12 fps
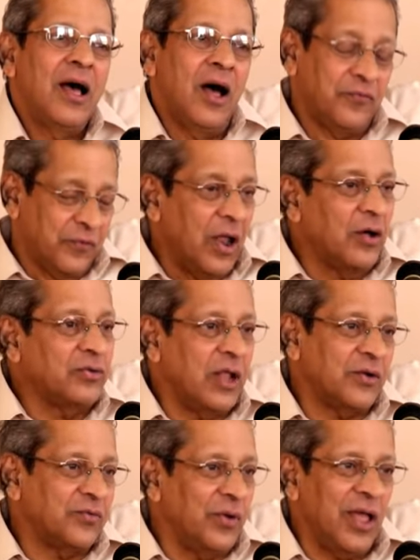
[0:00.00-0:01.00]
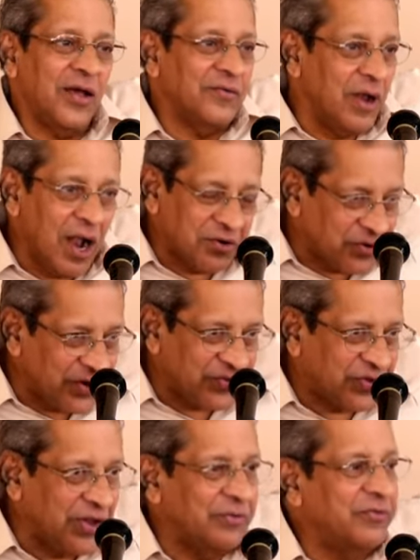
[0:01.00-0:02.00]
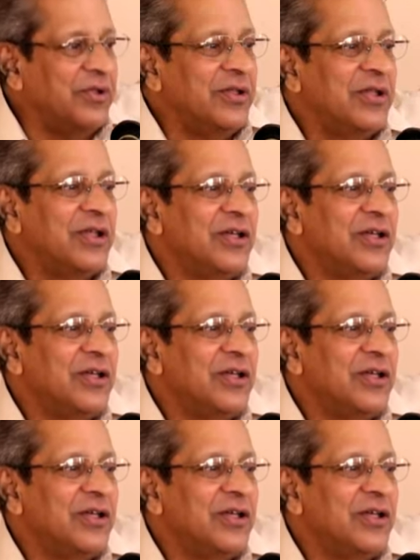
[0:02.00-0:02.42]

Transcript: of love that we have not received